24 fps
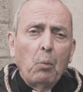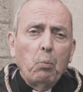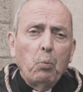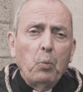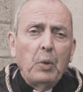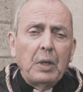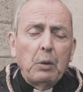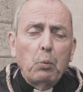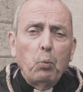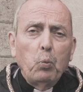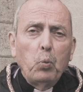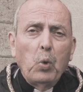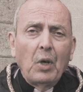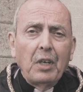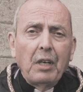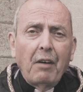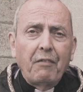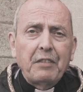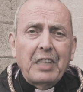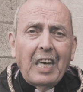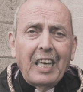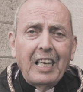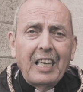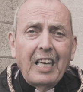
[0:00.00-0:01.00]
with one
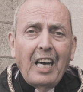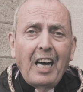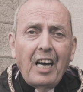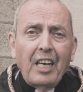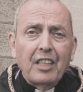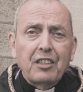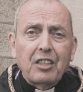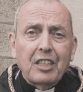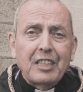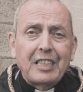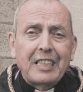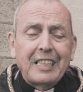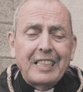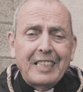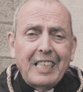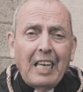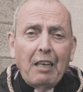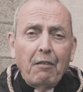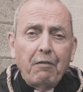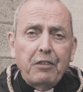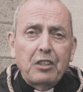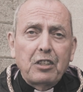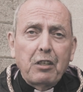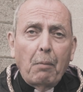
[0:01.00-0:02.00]
of the largest
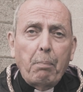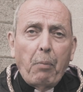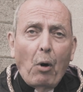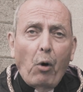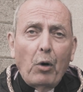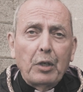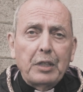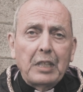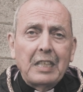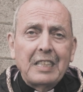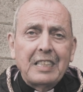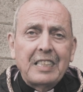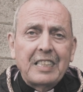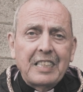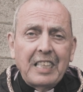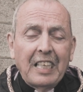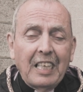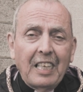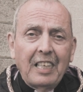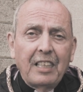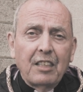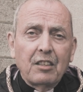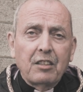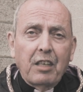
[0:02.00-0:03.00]
self-supporting
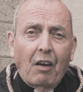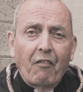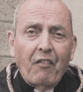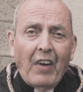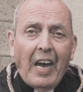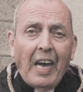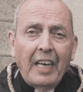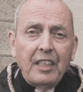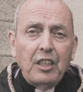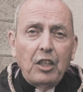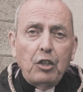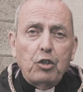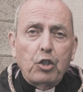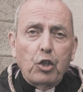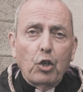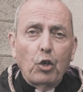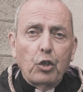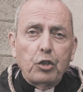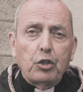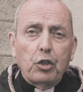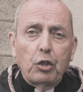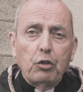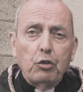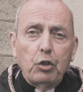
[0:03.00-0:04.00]
ceilings of any
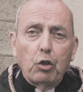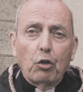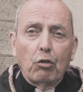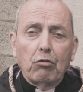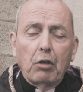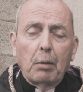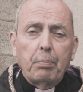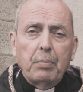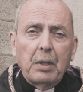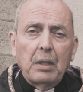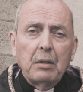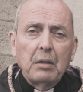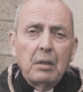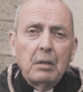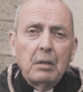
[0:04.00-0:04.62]
church in Europe,